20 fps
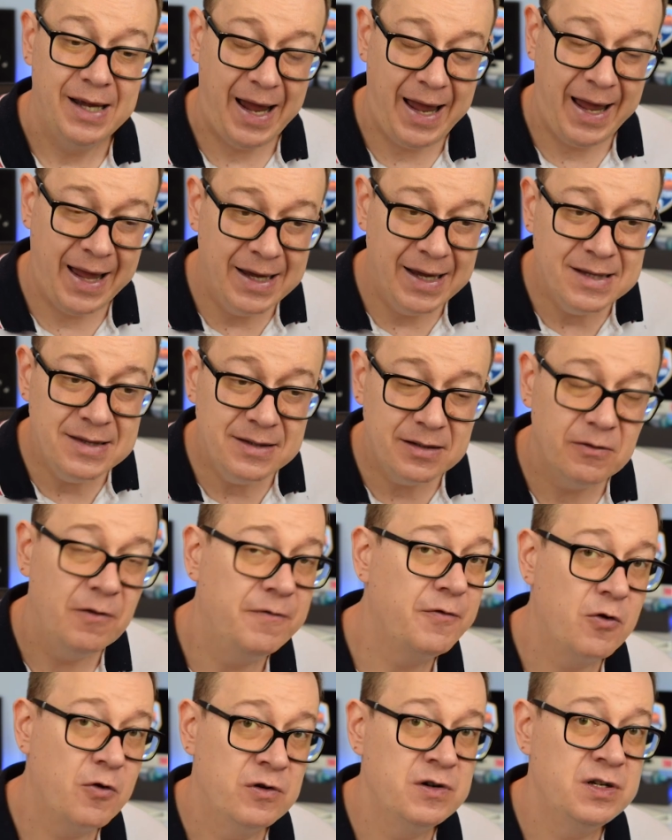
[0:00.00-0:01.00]
And
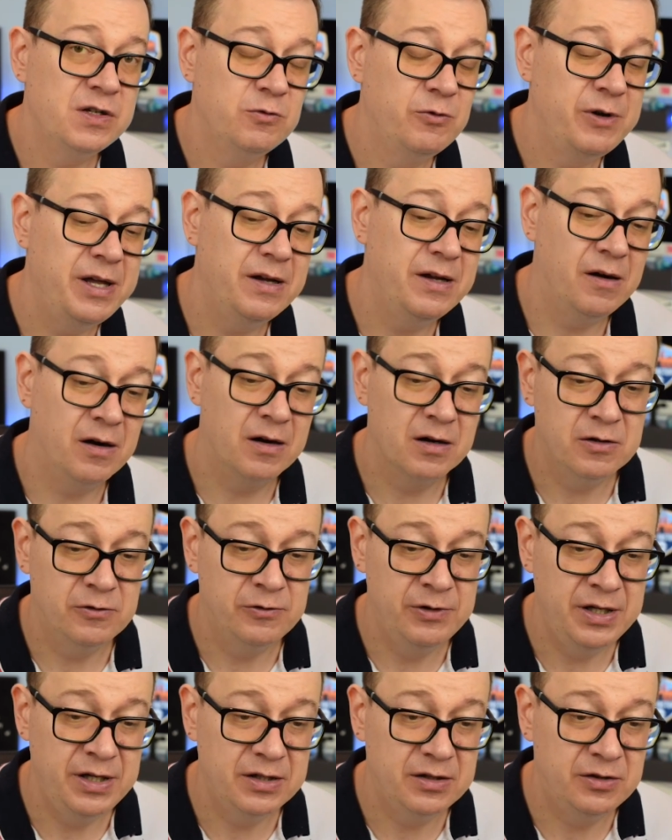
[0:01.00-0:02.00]
of course, we are
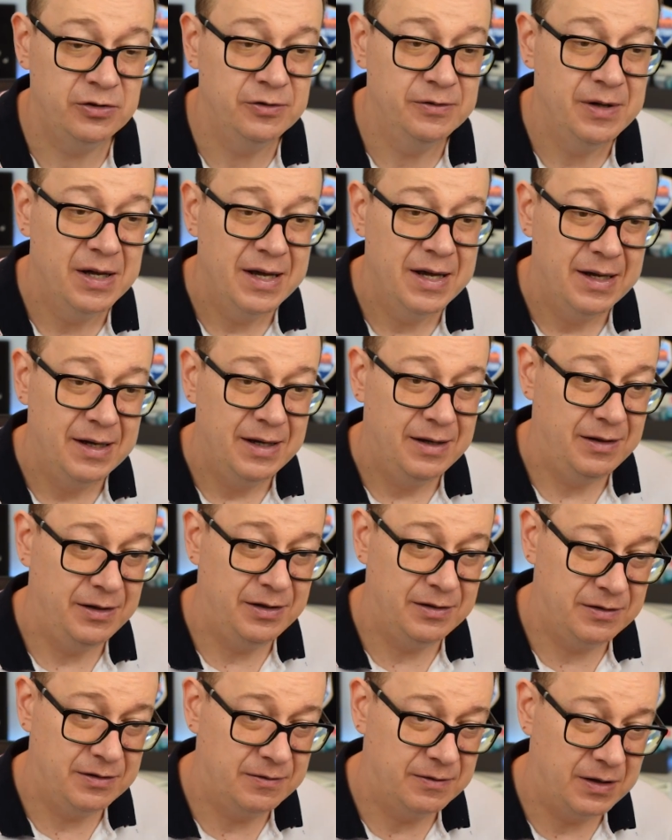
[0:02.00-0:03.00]
going to
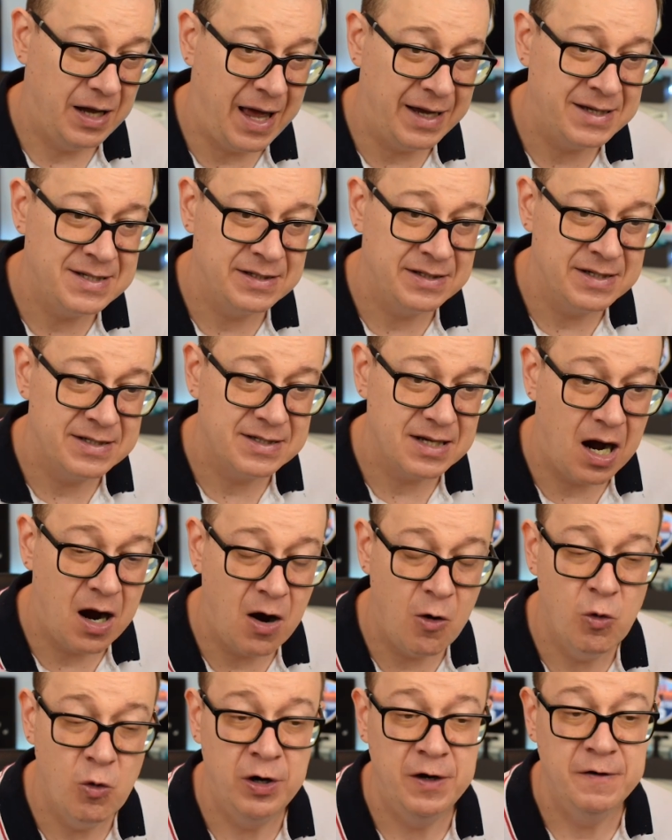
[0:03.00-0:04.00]
access
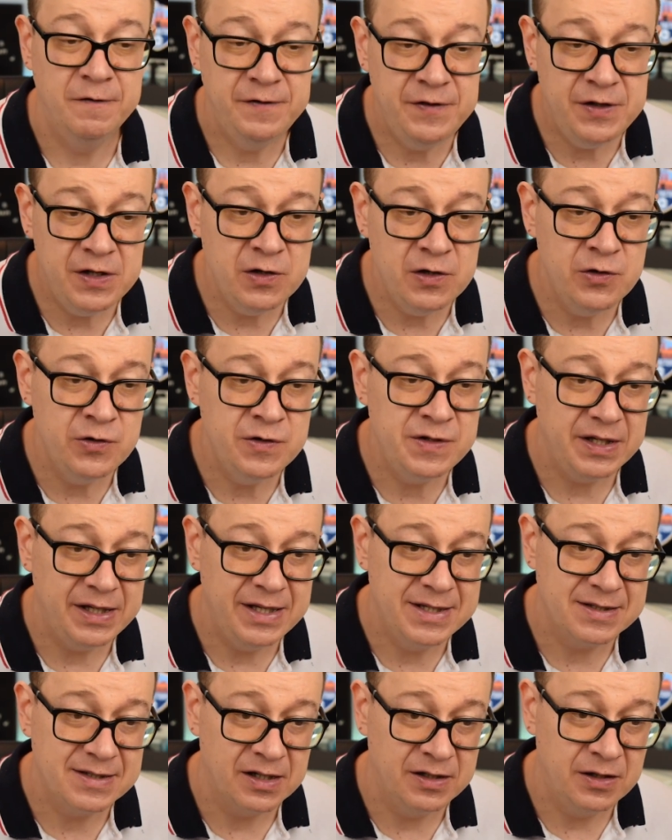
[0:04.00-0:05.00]
our views
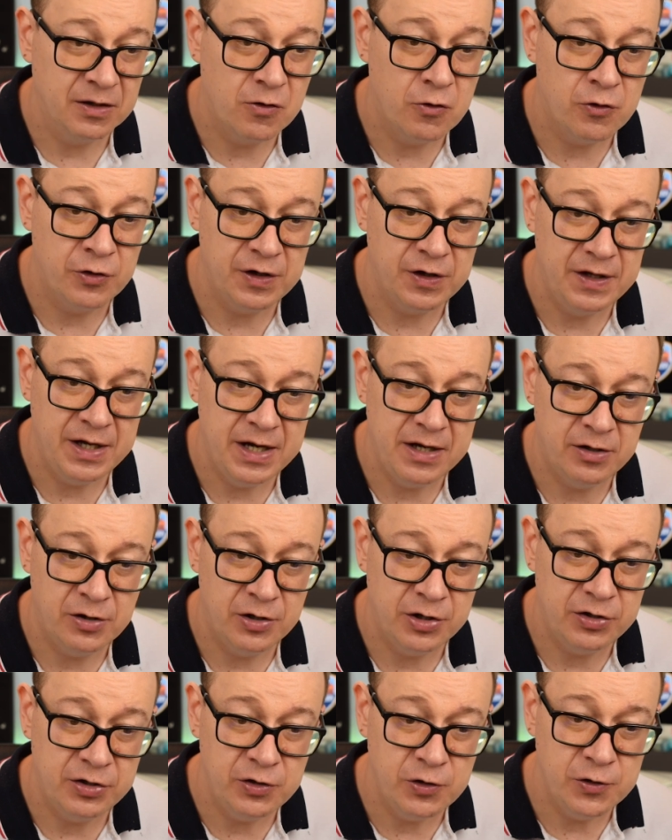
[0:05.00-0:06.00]
inside the coordinator
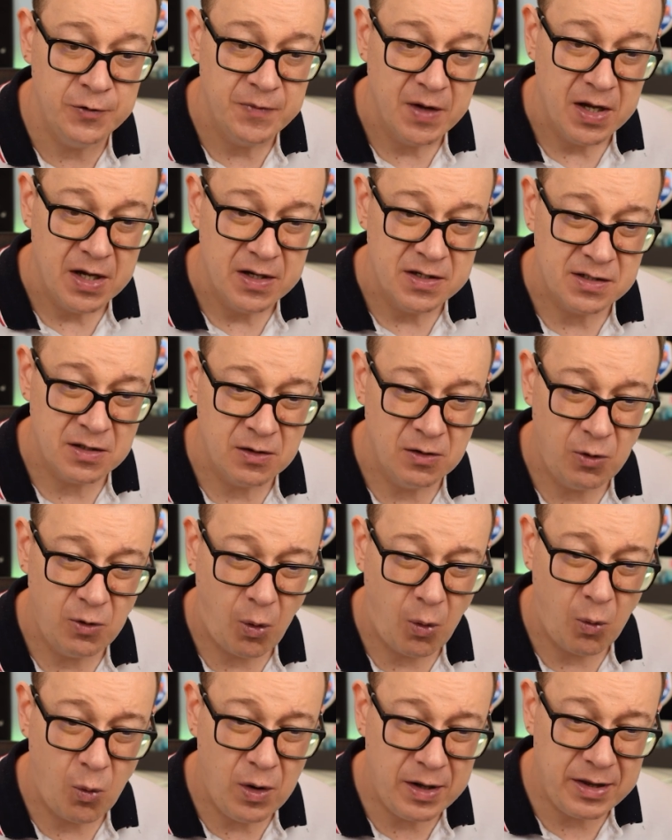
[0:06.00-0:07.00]
too. So
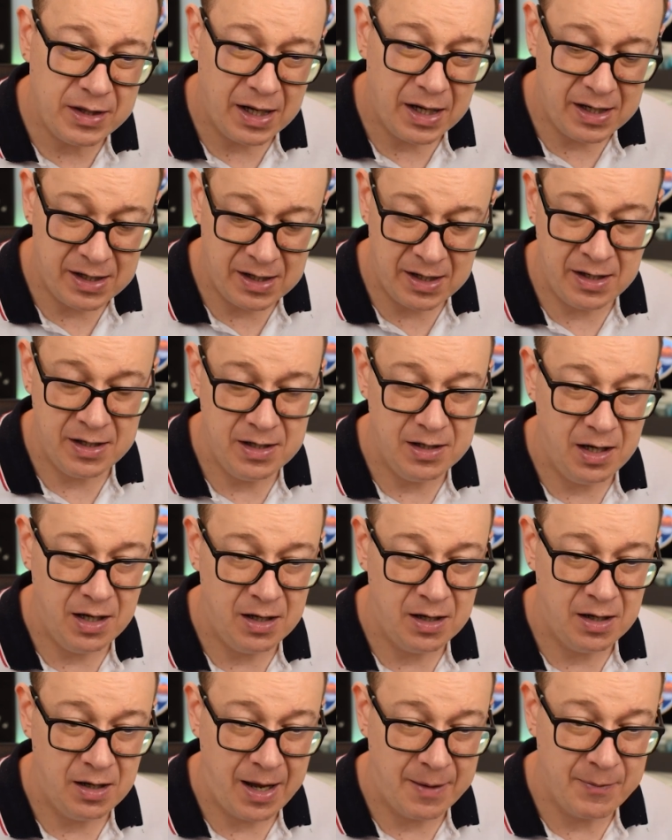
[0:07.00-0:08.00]
what I
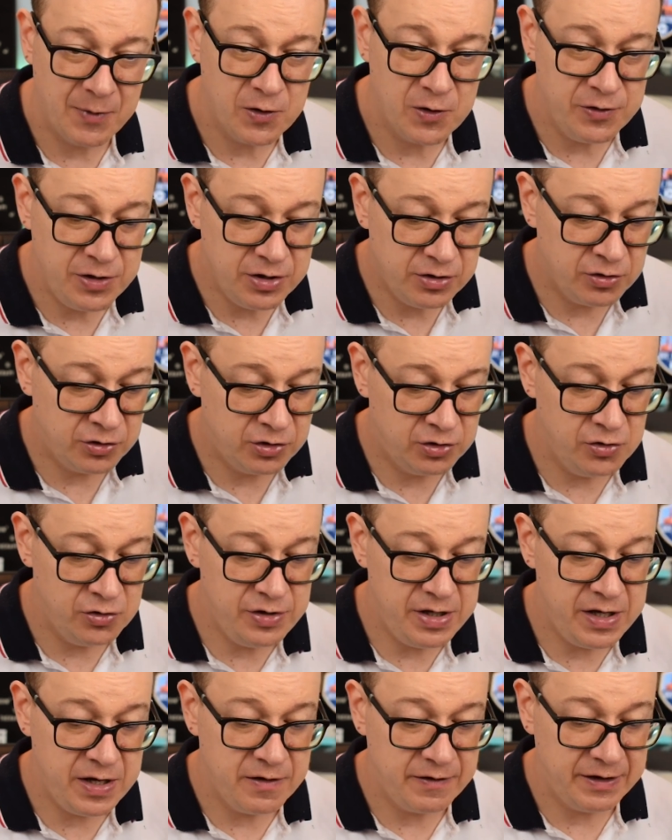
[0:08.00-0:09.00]
uh, am going to do
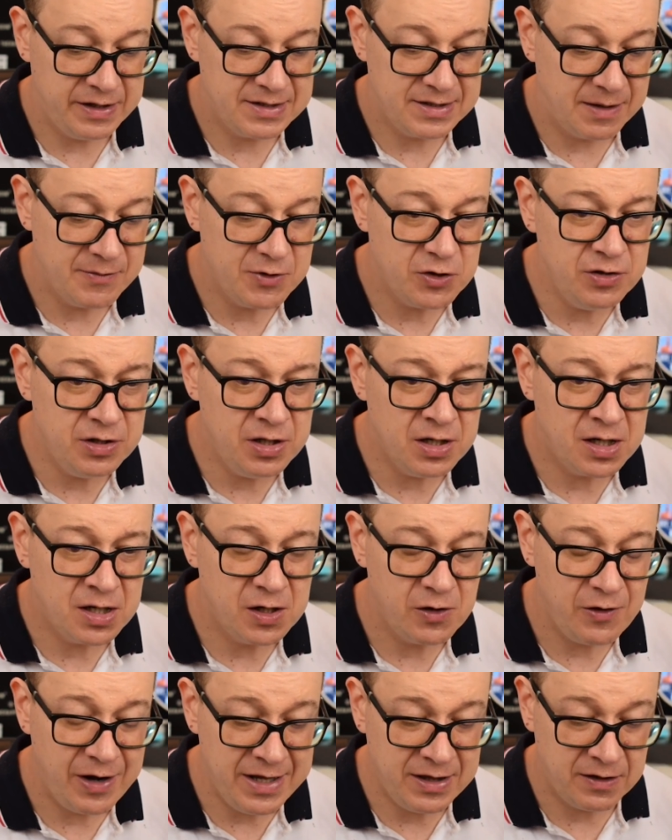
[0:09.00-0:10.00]
here is I'm going to
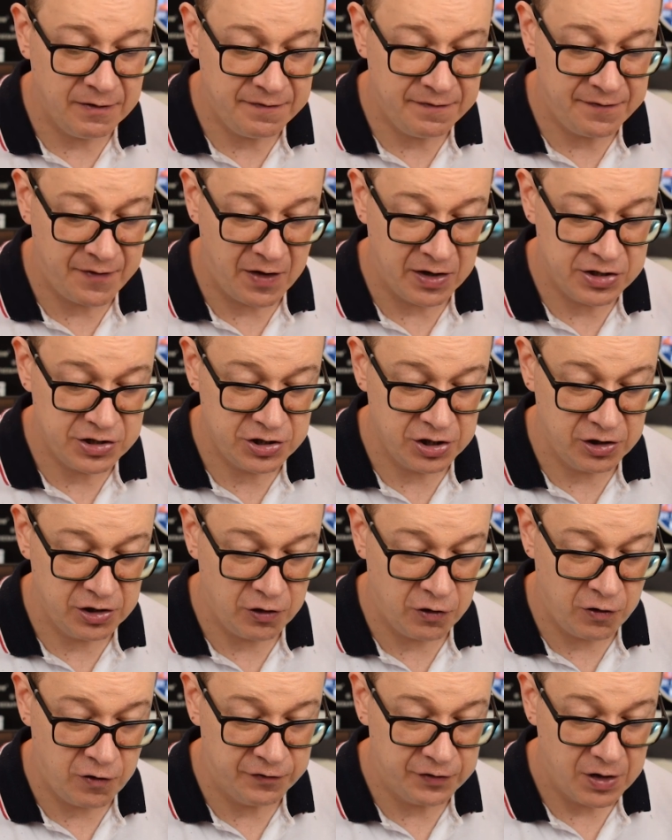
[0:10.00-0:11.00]
create a function
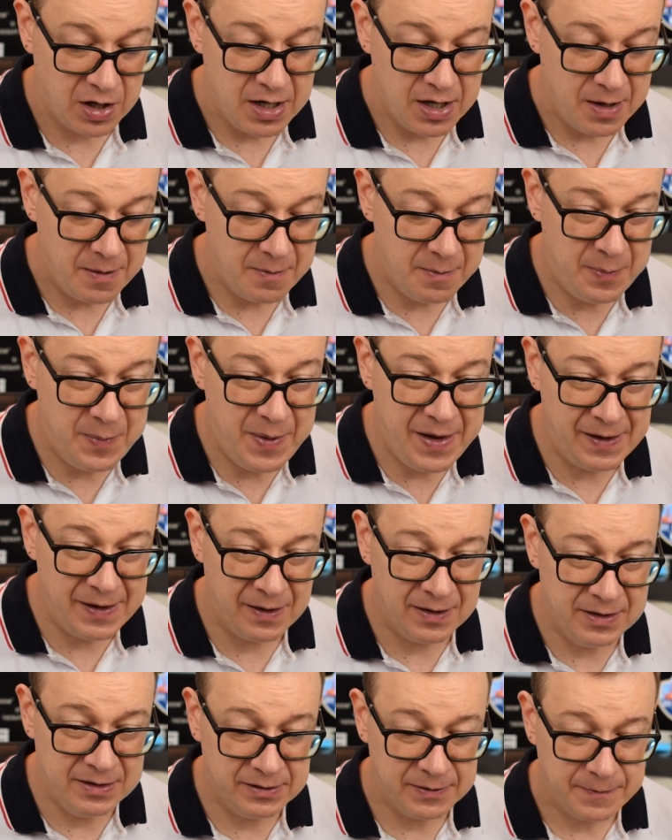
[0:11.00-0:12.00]
of
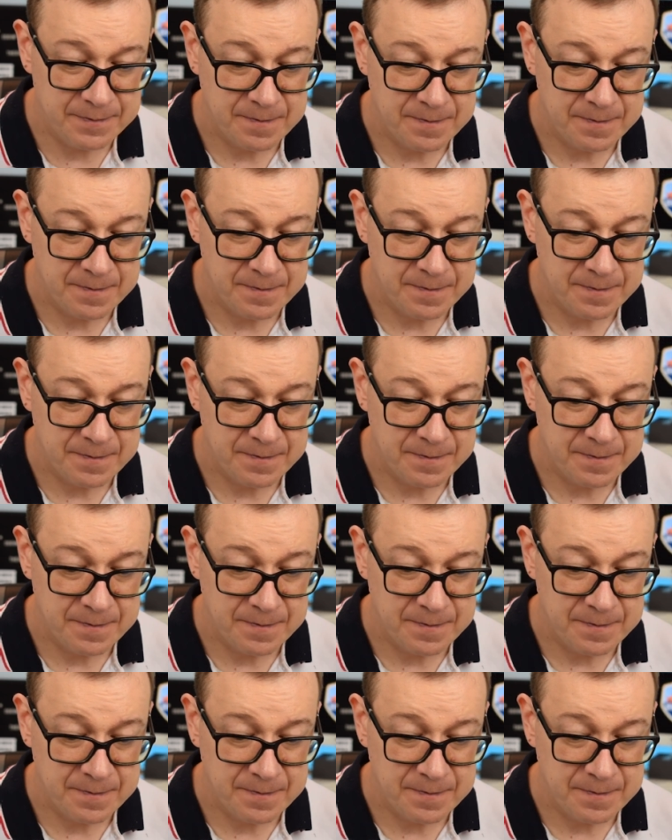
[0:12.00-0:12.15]
build,